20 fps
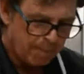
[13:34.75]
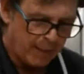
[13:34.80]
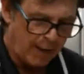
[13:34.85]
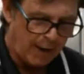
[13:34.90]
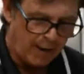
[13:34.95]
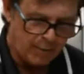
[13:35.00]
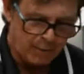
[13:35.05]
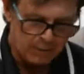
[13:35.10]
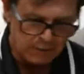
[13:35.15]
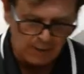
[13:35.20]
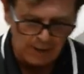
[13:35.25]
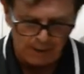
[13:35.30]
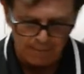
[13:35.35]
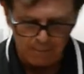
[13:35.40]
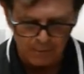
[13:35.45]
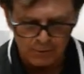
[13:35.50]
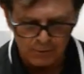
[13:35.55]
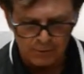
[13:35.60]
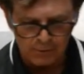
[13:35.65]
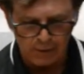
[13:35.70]
Now the
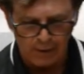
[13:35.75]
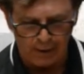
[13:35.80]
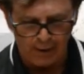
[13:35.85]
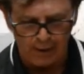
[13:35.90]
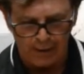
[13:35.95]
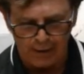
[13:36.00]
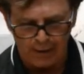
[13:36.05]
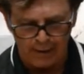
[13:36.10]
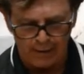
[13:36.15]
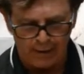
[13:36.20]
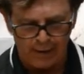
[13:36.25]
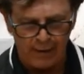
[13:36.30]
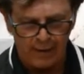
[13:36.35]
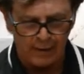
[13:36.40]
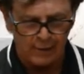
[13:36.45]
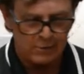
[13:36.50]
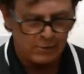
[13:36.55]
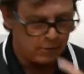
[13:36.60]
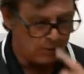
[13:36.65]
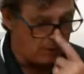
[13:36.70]
tape is,
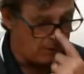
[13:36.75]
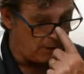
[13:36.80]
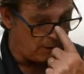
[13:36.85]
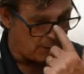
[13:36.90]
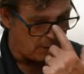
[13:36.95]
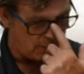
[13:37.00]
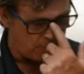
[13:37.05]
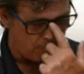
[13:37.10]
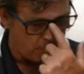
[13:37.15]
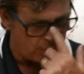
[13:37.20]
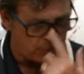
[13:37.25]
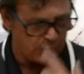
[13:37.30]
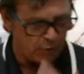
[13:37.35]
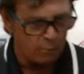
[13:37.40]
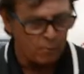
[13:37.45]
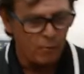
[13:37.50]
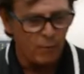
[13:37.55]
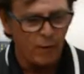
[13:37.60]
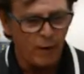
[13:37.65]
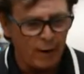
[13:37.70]
again, it's a
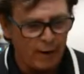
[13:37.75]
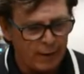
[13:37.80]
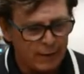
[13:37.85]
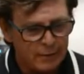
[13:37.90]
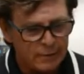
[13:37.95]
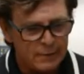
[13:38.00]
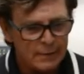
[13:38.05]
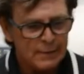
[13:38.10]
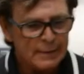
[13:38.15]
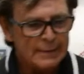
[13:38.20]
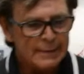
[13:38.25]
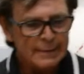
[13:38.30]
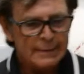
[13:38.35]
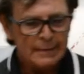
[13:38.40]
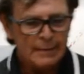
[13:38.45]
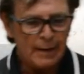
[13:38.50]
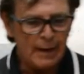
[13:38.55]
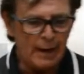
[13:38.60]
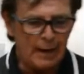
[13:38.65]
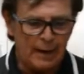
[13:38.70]
commercial product.
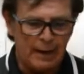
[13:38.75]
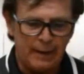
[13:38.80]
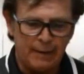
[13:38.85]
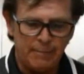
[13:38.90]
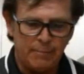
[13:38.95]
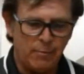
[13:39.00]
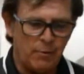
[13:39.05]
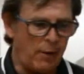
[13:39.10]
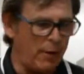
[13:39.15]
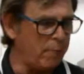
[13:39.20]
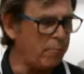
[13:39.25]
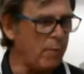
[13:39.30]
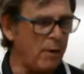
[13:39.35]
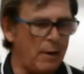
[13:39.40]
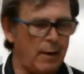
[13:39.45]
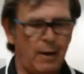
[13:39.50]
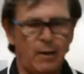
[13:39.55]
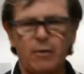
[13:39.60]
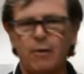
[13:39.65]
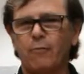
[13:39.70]
Like
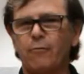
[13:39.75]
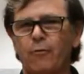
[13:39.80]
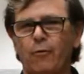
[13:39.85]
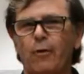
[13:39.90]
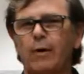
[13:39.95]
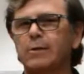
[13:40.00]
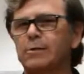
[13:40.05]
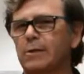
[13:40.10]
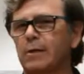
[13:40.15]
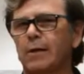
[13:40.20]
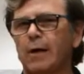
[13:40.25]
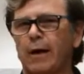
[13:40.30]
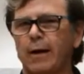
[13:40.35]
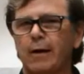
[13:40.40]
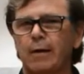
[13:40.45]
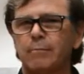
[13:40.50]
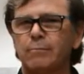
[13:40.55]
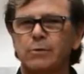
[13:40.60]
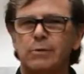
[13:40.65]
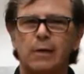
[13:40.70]
many other forensic
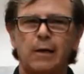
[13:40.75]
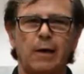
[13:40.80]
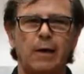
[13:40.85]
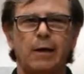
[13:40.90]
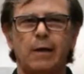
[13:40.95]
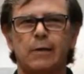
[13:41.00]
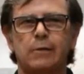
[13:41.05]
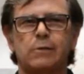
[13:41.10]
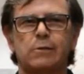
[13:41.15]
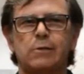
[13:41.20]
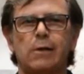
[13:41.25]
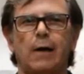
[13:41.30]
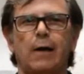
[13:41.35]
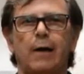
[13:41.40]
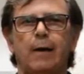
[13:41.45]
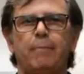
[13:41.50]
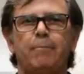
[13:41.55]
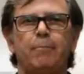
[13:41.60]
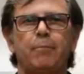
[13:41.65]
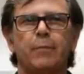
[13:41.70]
items, it is,
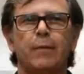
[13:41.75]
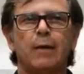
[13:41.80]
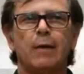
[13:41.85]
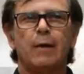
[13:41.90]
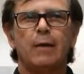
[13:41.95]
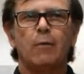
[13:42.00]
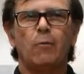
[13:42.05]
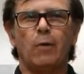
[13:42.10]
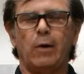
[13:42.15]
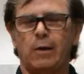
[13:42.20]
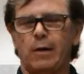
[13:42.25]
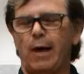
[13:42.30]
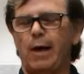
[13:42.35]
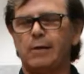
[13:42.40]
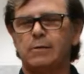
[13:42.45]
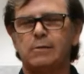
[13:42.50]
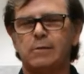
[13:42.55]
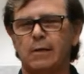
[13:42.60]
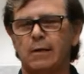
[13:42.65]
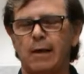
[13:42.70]
when it
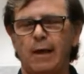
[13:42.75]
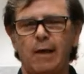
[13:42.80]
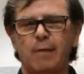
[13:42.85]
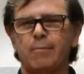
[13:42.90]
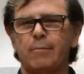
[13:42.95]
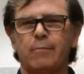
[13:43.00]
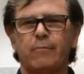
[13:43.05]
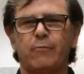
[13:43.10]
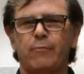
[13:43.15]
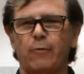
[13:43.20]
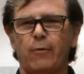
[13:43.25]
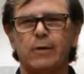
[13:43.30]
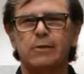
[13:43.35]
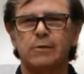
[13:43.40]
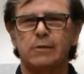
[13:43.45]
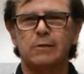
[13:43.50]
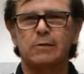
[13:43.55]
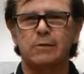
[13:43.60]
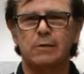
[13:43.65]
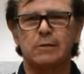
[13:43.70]
has the name
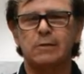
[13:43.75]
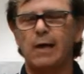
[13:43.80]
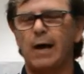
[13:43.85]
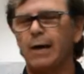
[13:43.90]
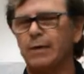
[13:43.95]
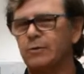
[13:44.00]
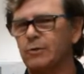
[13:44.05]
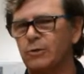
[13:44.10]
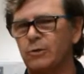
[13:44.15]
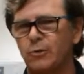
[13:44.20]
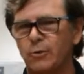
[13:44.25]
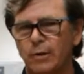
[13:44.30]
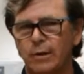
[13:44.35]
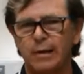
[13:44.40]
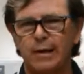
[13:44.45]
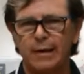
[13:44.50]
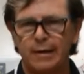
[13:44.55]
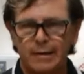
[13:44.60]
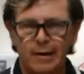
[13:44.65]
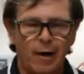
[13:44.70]
forensics attached to
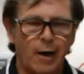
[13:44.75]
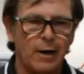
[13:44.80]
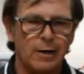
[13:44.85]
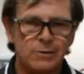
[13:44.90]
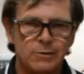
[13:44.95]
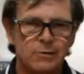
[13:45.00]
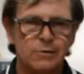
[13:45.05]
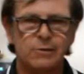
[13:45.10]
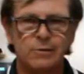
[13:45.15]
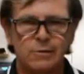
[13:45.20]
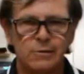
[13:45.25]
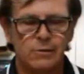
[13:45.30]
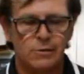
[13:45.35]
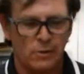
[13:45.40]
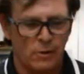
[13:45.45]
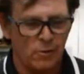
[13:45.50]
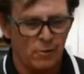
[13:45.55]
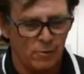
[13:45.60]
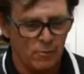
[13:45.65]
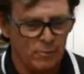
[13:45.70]
it, it costs
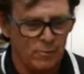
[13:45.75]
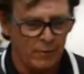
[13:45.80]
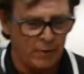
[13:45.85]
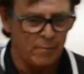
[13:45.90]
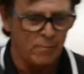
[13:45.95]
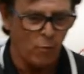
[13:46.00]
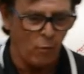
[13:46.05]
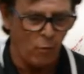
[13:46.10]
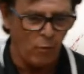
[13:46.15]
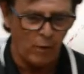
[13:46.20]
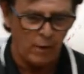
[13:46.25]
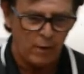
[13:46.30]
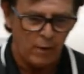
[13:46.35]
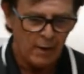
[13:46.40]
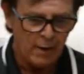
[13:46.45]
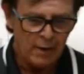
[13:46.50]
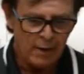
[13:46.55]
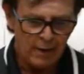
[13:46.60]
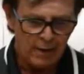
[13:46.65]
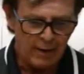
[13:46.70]
considerably
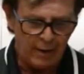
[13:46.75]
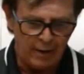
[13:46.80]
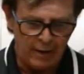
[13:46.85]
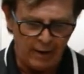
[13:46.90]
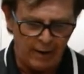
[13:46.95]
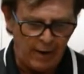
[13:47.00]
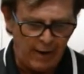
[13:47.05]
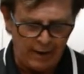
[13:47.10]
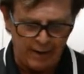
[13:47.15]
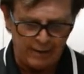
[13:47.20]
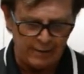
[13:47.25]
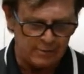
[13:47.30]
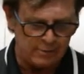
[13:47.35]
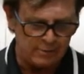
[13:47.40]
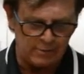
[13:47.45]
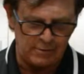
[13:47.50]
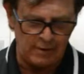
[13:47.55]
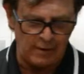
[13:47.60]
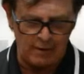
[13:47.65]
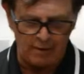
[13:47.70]
more. It
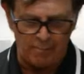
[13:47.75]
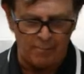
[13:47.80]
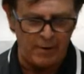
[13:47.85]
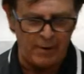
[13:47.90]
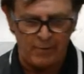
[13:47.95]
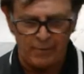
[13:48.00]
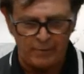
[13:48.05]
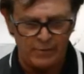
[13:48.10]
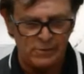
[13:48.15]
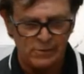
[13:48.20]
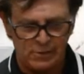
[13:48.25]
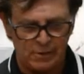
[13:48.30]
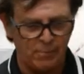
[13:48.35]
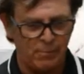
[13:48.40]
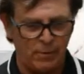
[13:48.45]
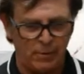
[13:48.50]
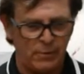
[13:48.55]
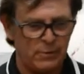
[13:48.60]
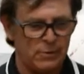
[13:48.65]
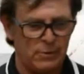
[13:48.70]
has an appearance
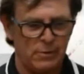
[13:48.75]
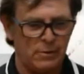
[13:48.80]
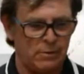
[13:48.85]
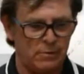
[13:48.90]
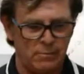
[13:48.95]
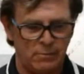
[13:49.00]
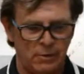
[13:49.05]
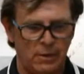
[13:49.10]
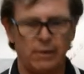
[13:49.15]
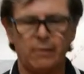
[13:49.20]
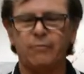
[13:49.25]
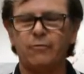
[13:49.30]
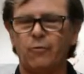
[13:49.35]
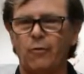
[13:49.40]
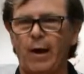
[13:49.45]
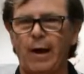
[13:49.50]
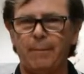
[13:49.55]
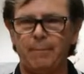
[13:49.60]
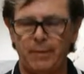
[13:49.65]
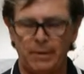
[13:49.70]
similar to gift
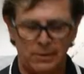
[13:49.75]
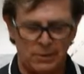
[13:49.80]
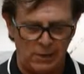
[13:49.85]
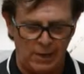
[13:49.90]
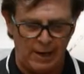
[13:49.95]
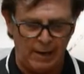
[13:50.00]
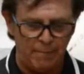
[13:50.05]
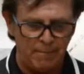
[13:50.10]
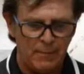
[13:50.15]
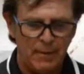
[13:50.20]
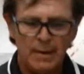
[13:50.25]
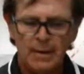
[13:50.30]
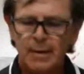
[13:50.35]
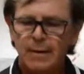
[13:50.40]
wrapping tape.